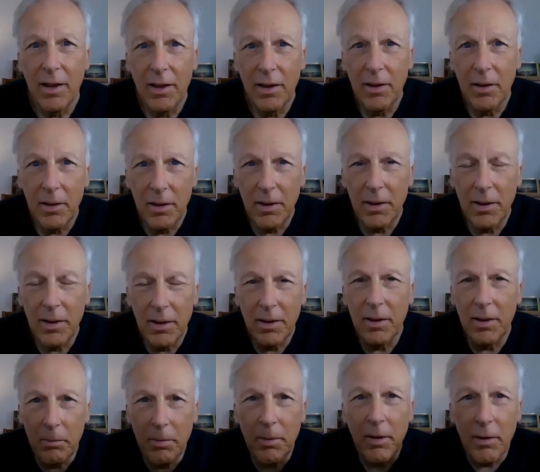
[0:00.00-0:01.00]
the
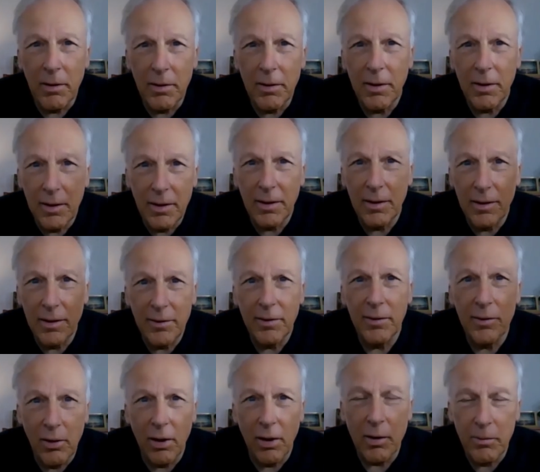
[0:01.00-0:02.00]
the bigger the this
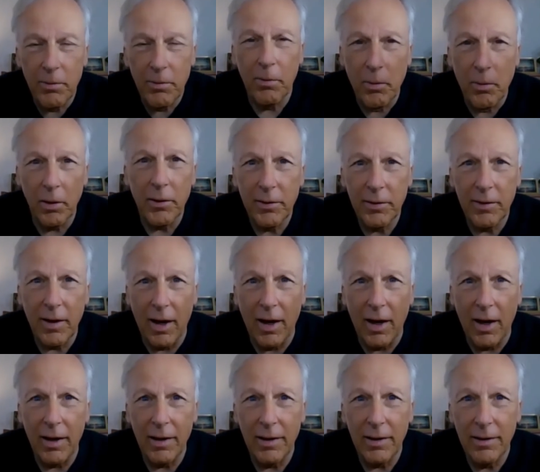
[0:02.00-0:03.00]
dark force
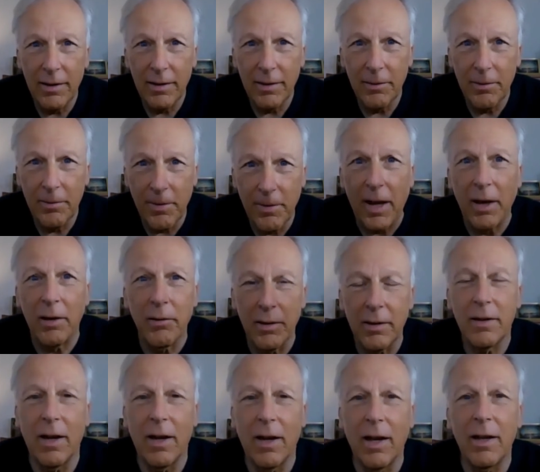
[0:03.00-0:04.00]
got, the fatter
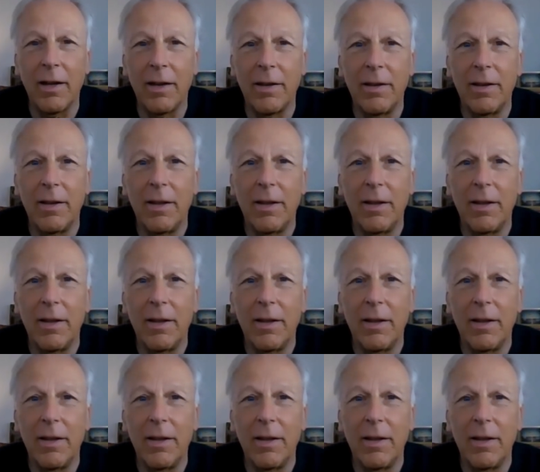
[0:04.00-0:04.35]
it got,